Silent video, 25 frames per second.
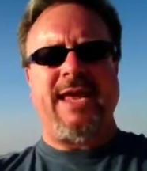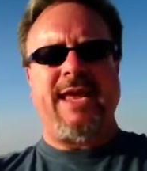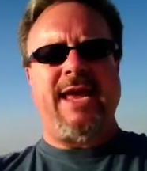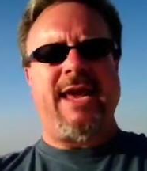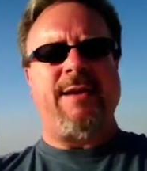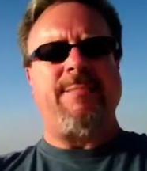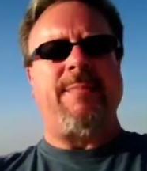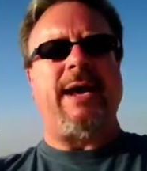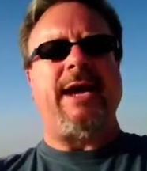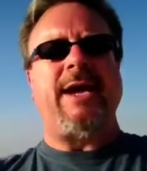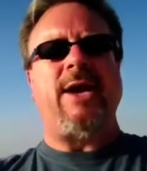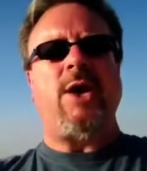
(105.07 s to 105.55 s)

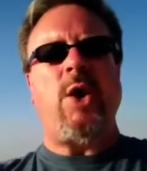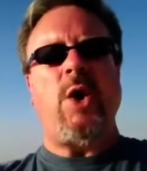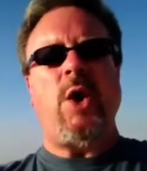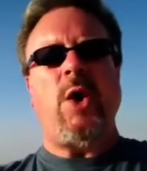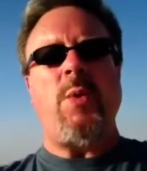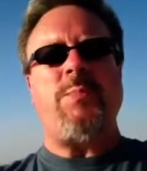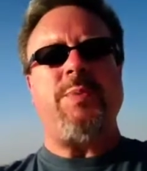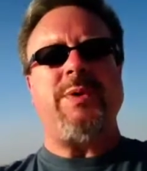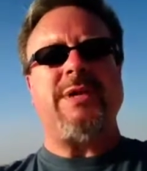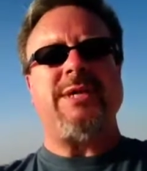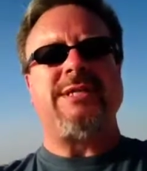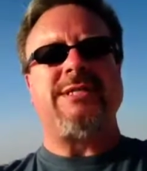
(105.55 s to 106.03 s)
And my
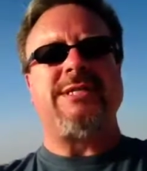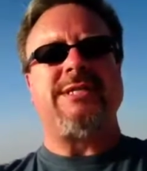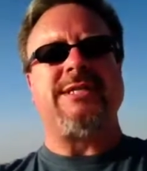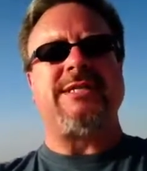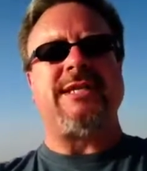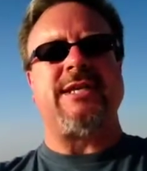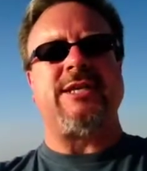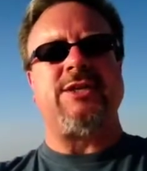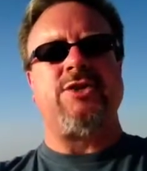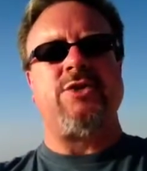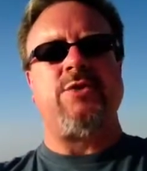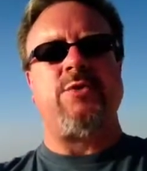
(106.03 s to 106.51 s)
hope is
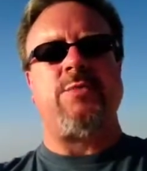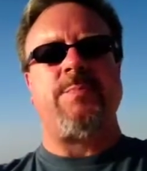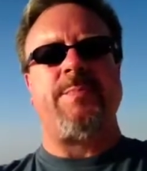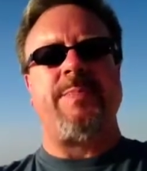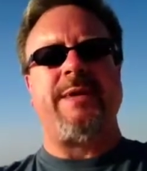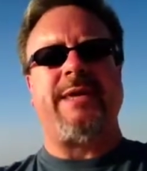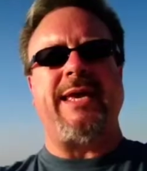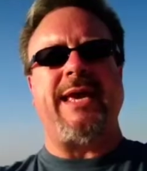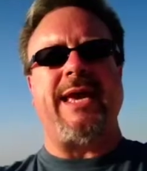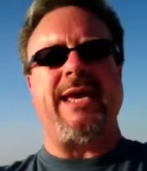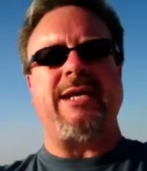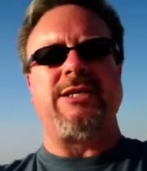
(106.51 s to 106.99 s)
that you
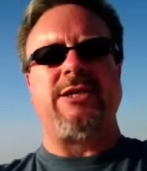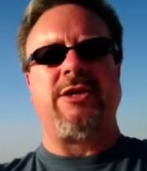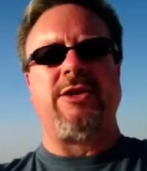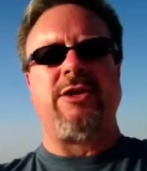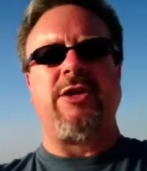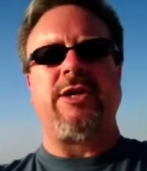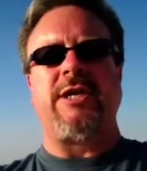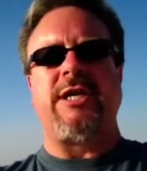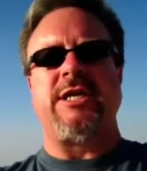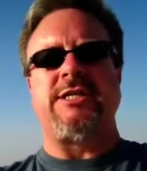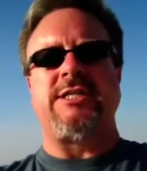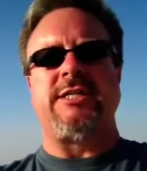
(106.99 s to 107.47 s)
began to
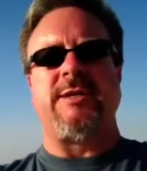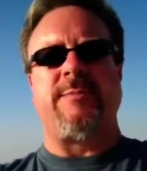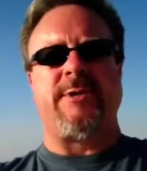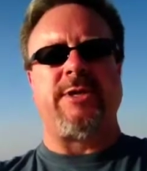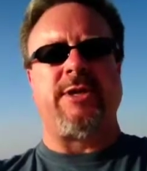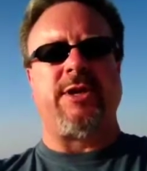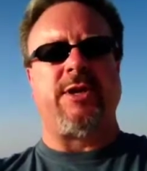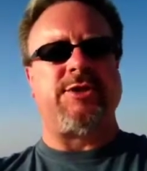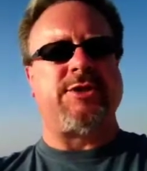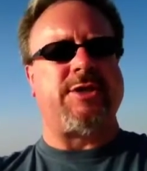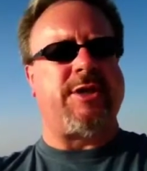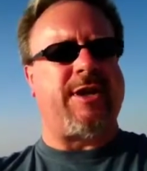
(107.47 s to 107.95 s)
look at some of
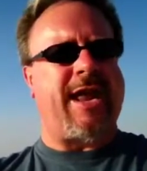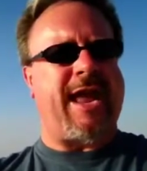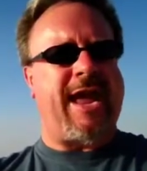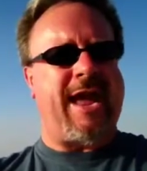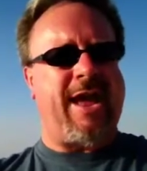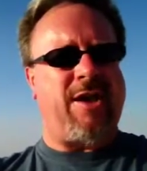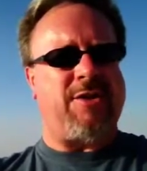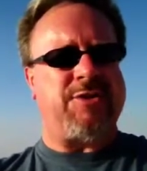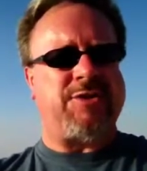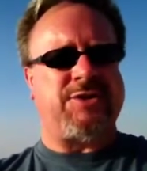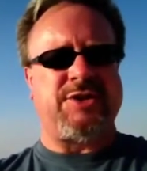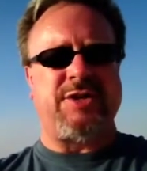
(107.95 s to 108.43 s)
those on
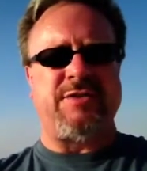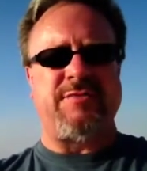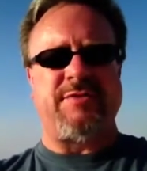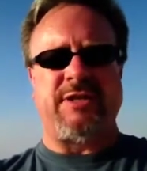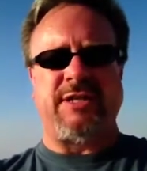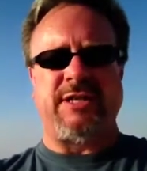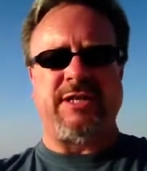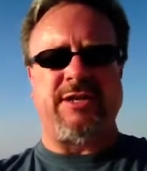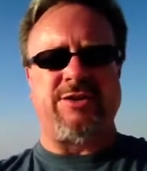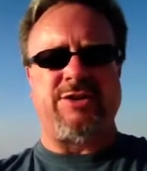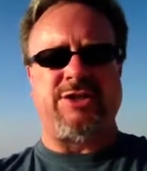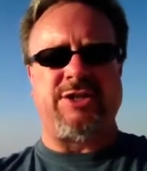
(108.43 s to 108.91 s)
how
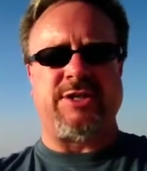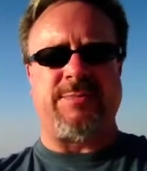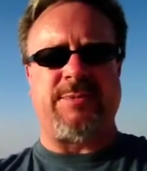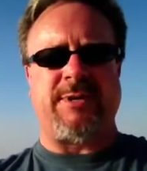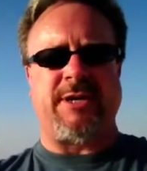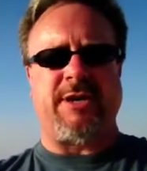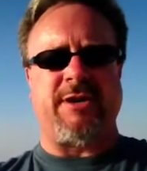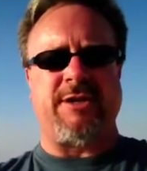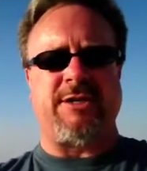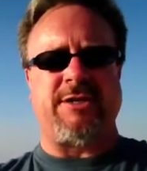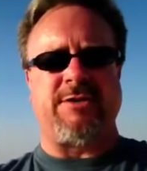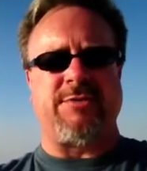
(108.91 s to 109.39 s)
servant leadership
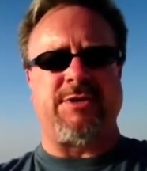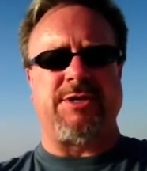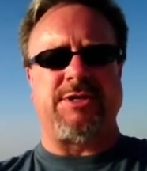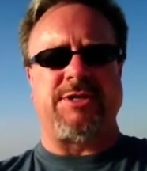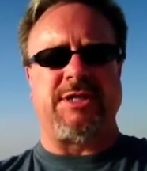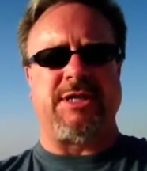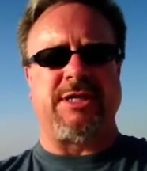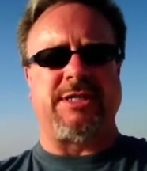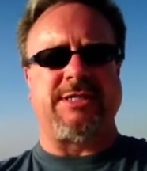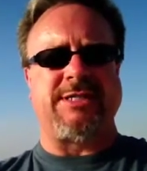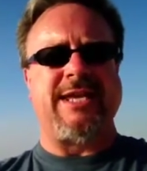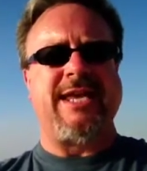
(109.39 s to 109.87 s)

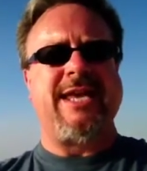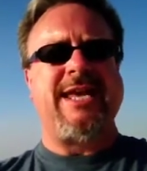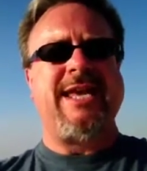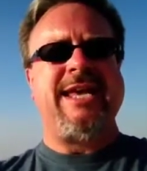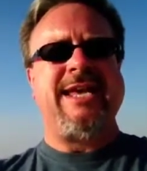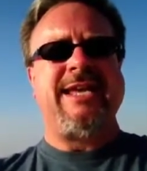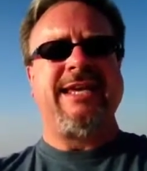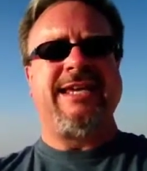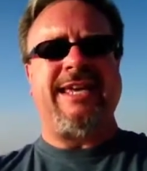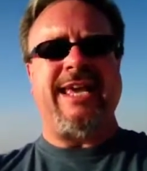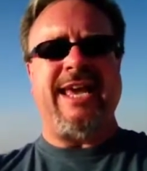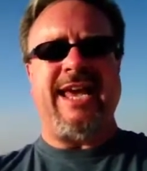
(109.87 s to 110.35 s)
characteristics
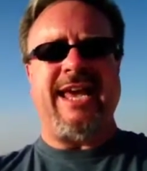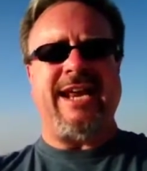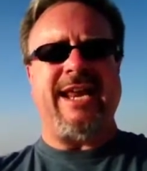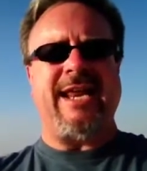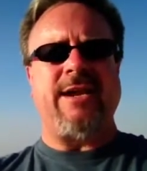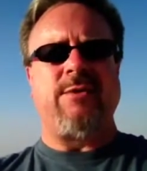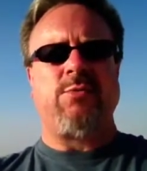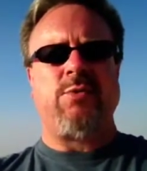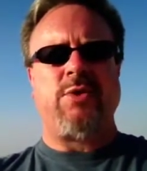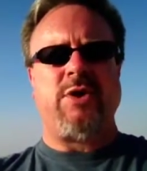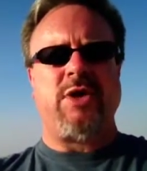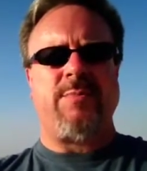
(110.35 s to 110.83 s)
can
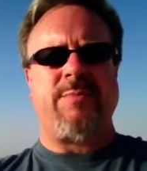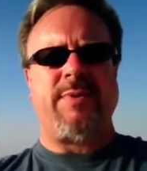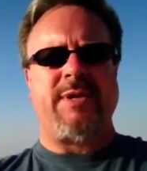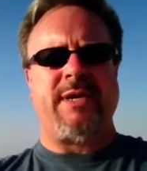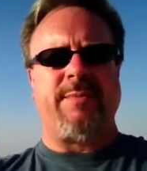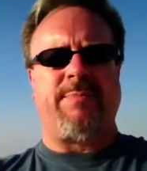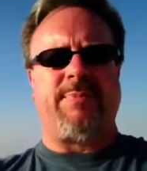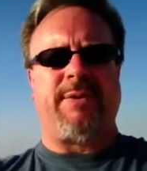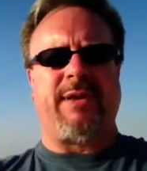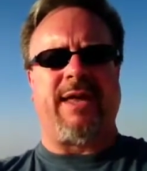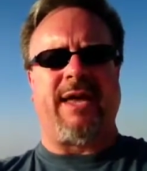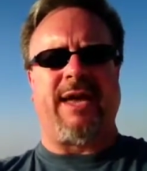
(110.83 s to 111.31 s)
and will be
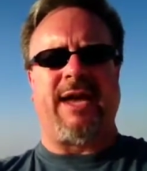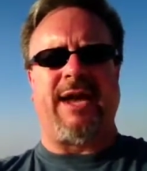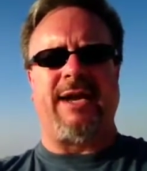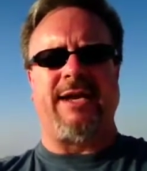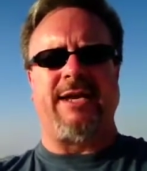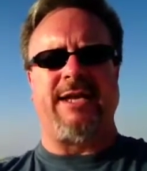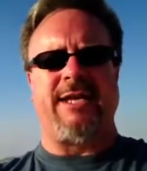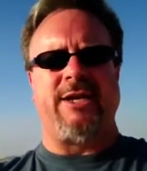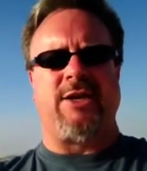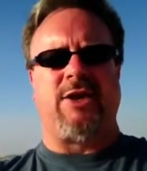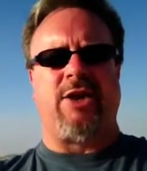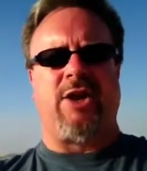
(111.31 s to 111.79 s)

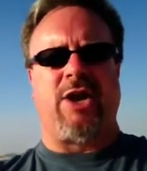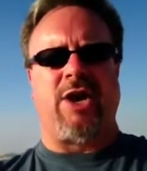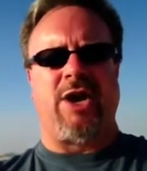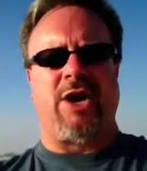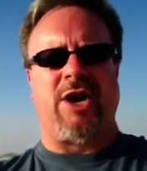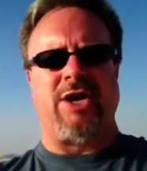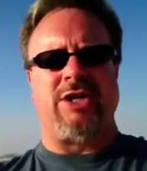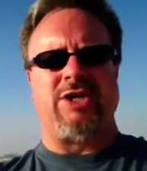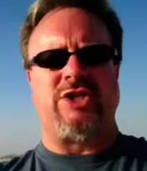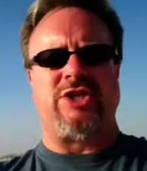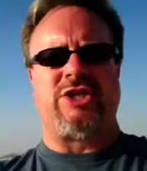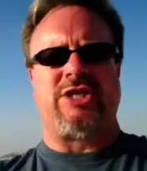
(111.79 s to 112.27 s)
applied in
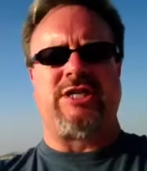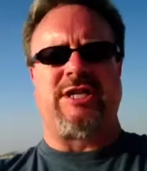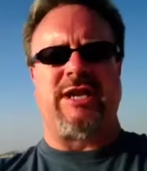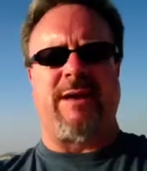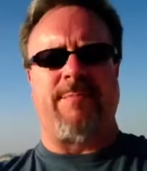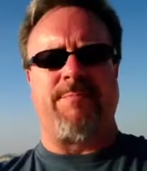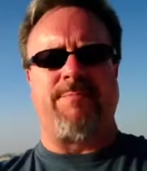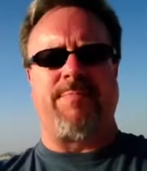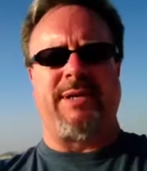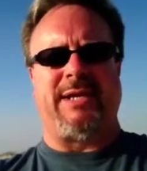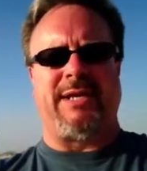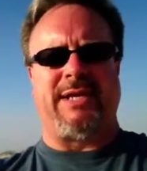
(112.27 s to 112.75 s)
large
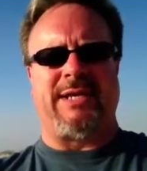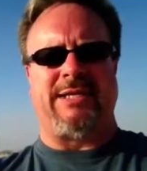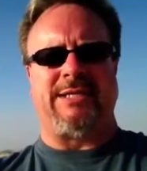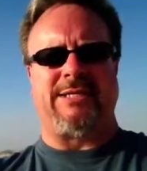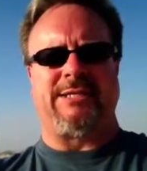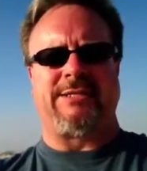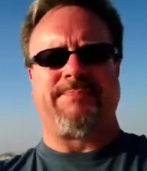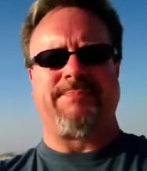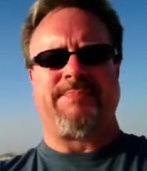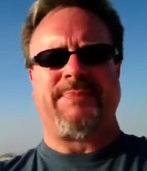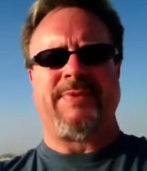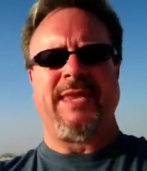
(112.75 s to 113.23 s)

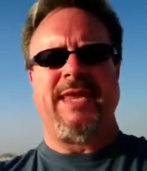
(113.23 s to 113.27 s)
companies.